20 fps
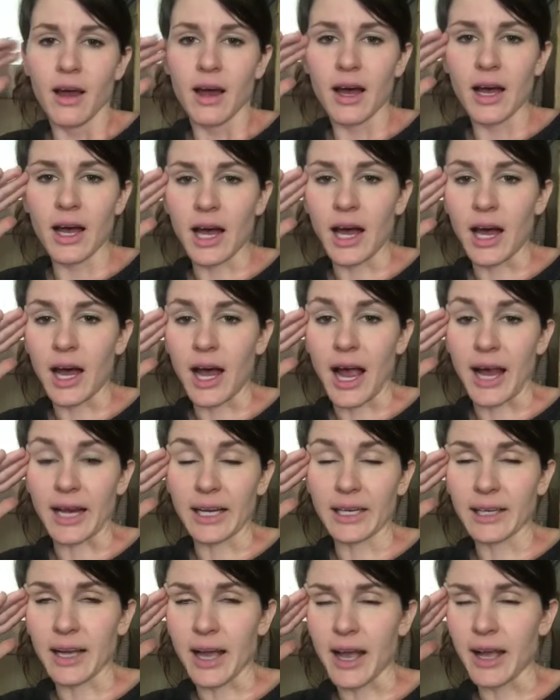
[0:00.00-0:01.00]
I
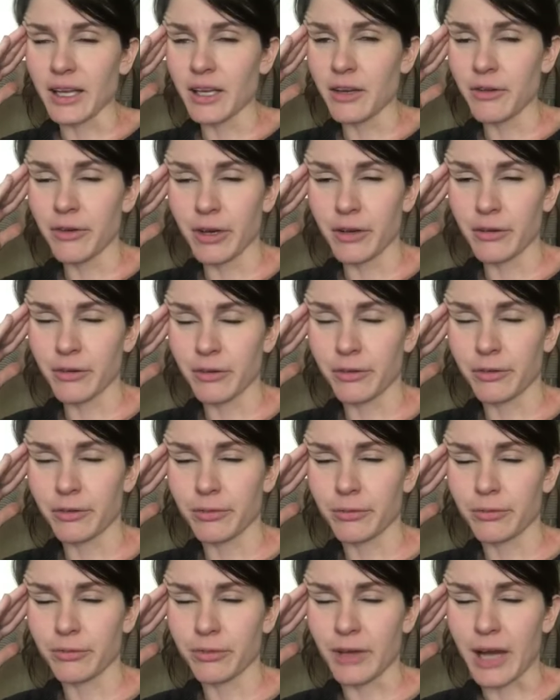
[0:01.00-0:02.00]
kind of have
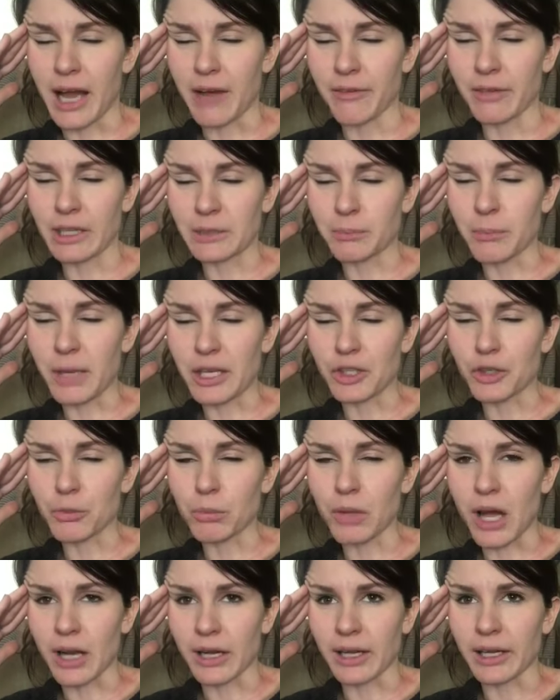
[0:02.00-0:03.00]
had this mental
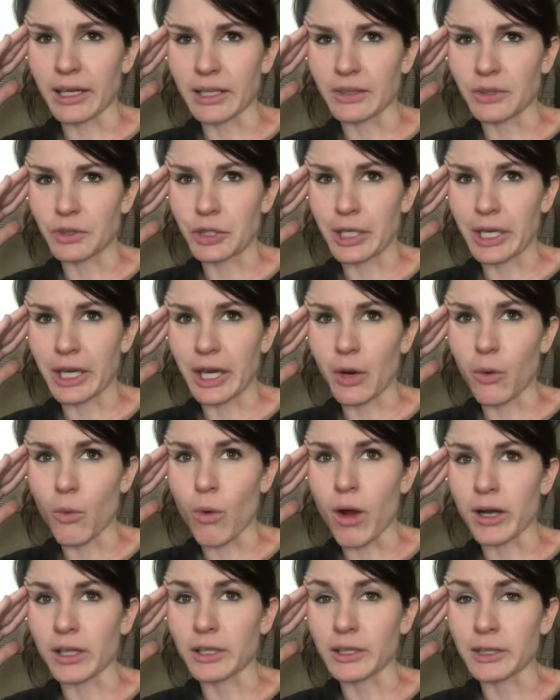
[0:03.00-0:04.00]
block against drinking
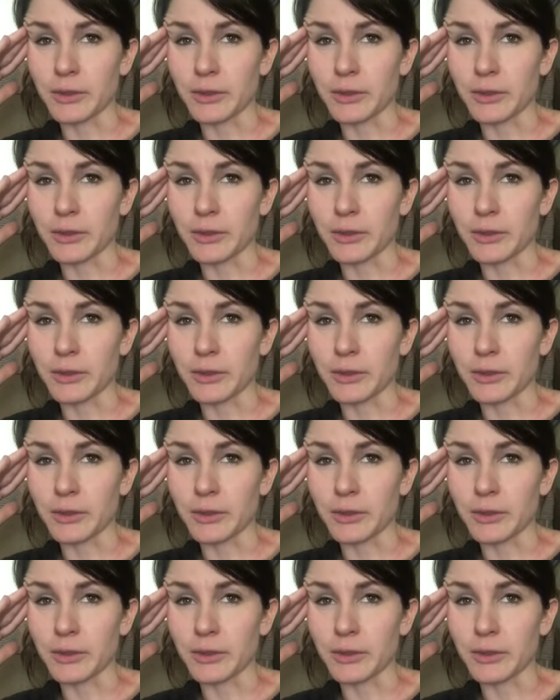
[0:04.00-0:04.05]
water,